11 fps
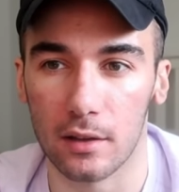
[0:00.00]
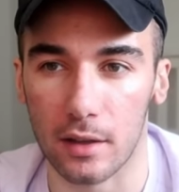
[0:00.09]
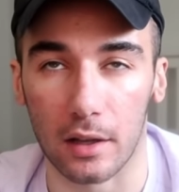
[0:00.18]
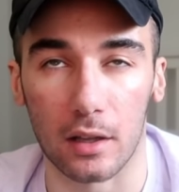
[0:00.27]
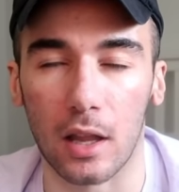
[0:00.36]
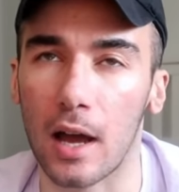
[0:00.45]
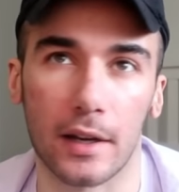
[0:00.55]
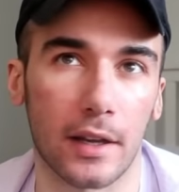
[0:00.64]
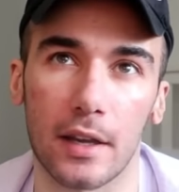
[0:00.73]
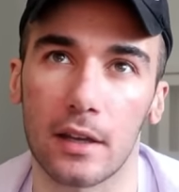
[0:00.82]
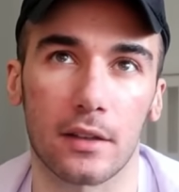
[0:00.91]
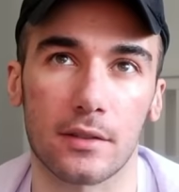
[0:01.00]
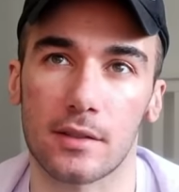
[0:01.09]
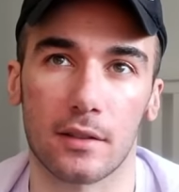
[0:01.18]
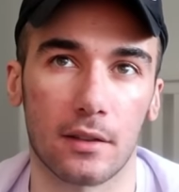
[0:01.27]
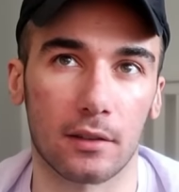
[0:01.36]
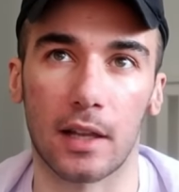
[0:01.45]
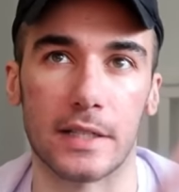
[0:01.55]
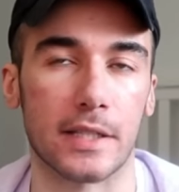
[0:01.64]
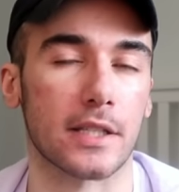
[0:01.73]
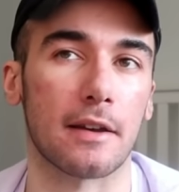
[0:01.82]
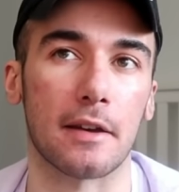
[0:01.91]
The clock hits,
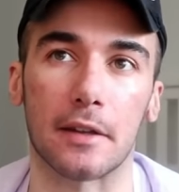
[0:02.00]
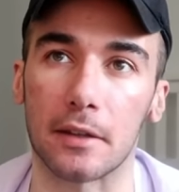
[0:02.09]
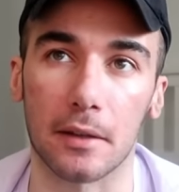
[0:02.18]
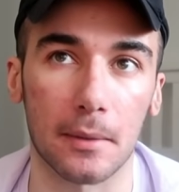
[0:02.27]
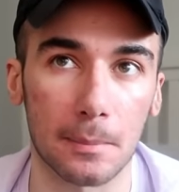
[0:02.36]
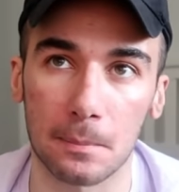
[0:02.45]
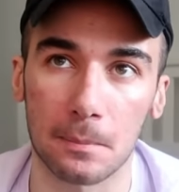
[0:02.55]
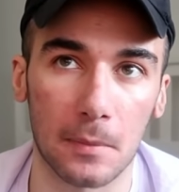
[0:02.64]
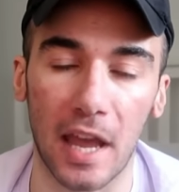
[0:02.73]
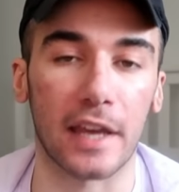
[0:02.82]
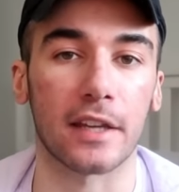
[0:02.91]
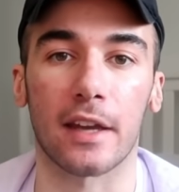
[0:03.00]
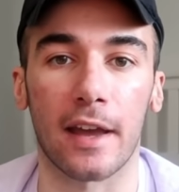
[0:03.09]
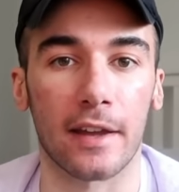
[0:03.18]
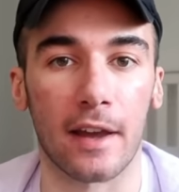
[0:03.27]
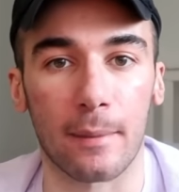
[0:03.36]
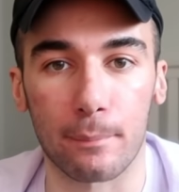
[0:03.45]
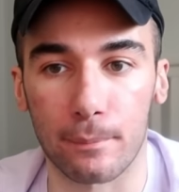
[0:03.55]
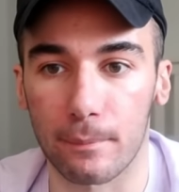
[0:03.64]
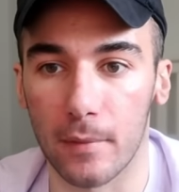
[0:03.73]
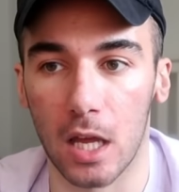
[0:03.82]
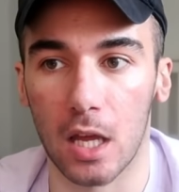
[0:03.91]
let's say 8
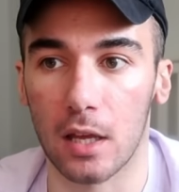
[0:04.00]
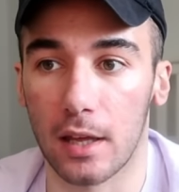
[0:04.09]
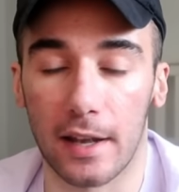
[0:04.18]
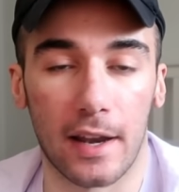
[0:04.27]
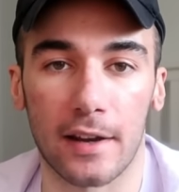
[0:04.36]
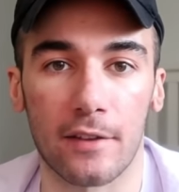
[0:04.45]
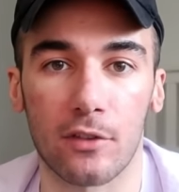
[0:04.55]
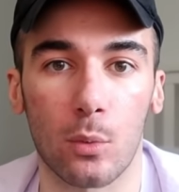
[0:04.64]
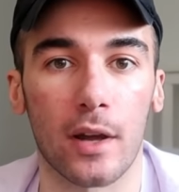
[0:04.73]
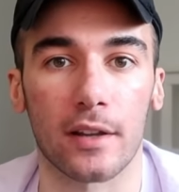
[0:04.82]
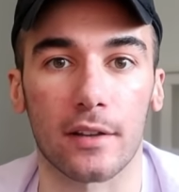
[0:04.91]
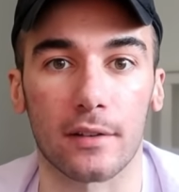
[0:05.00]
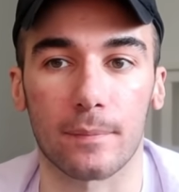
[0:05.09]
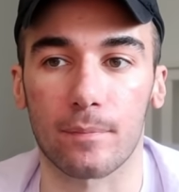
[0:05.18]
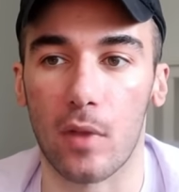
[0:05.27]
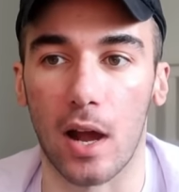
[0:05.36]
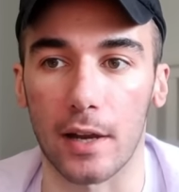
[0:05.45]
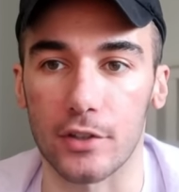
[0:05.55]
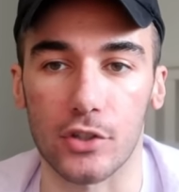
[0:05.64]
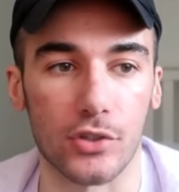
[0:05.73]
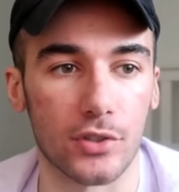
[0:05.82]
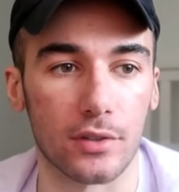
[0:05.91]
a.m. and I never went in. I
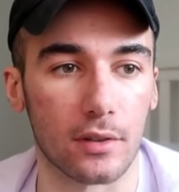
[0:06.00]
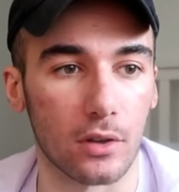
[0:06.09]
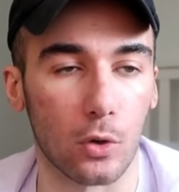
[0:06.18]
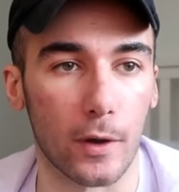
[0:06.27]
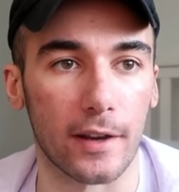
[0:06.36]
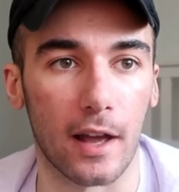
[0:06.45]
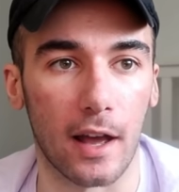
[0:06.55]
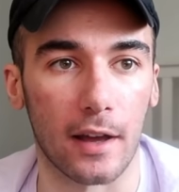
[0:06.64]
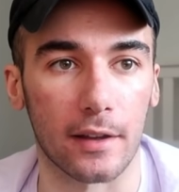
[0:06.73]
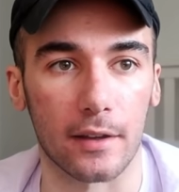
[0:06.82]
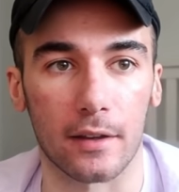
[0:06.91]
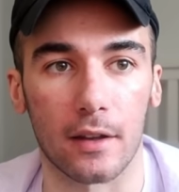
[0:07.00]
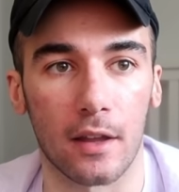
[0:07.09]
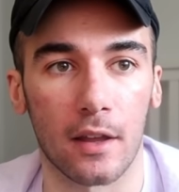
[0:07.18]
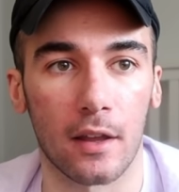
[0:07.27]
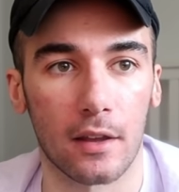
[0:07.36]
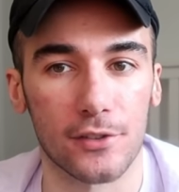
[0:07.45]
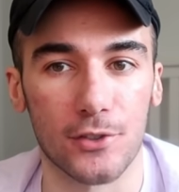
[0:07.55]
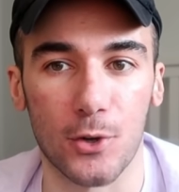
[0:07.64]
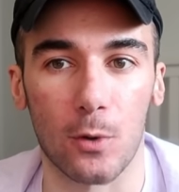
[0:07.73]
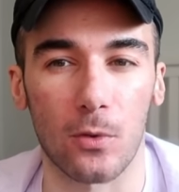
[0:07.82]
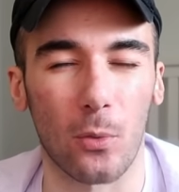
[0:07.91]
just quit. I
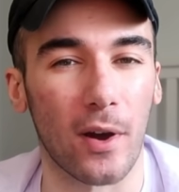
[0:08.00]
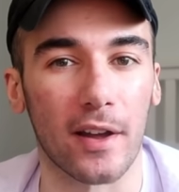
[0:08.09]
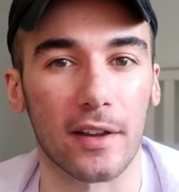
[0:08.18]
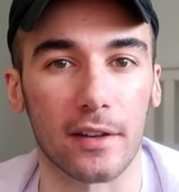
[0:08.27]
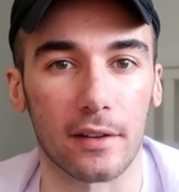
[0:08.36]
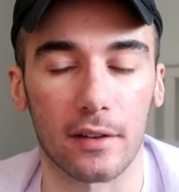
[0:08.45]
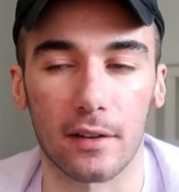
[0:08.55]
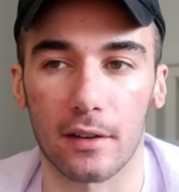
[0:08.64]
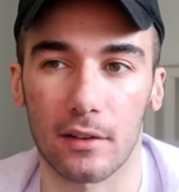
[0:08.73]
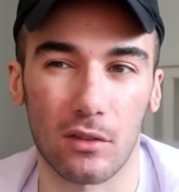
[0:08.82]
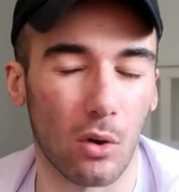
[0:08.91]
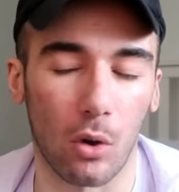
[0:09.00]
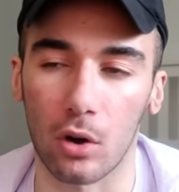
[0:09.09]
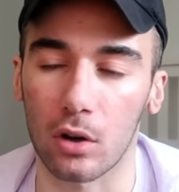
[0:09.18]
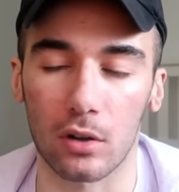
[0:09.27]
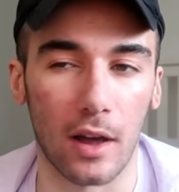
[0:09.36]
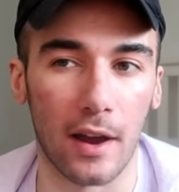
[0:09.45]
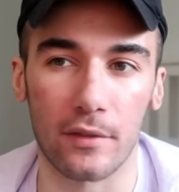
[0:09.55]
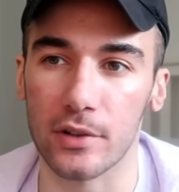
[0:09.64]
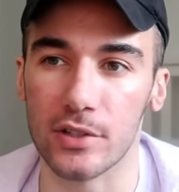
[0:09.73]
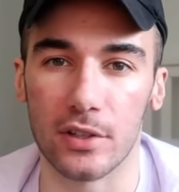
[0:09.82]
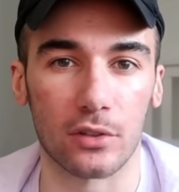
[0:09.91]
drove away. All
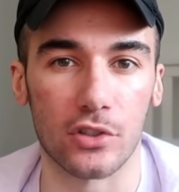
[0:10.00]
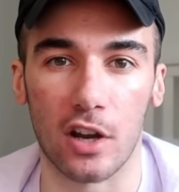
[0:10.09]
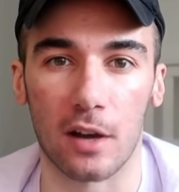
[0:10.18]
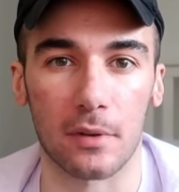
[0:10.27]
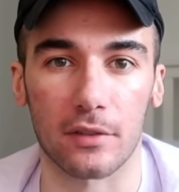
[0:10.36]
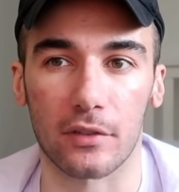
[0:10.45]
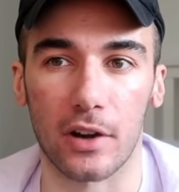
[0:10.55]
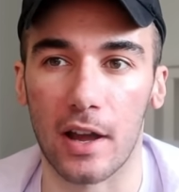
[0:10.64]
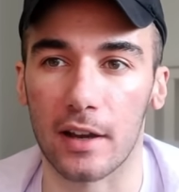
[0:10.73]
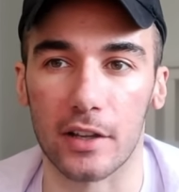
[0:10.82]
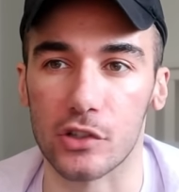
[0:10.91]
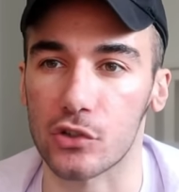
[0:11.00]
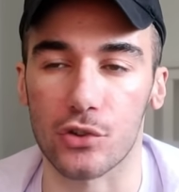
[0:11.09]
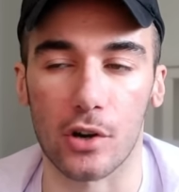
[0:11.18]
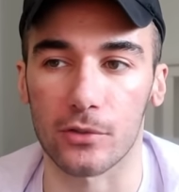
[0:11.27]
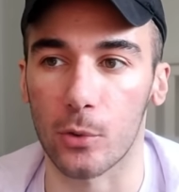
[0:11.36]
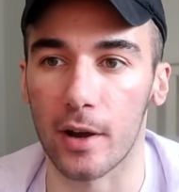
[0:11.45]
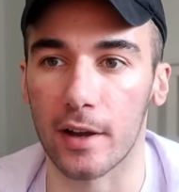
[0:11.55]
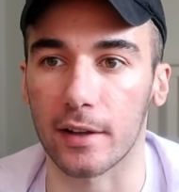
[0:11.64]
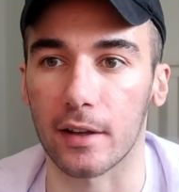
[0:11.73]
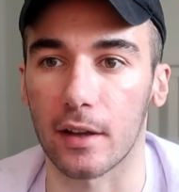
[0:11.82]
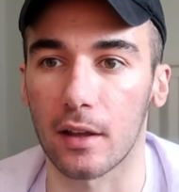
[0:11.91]
every single job I've ever had, I just drove
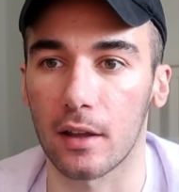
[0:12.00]
away,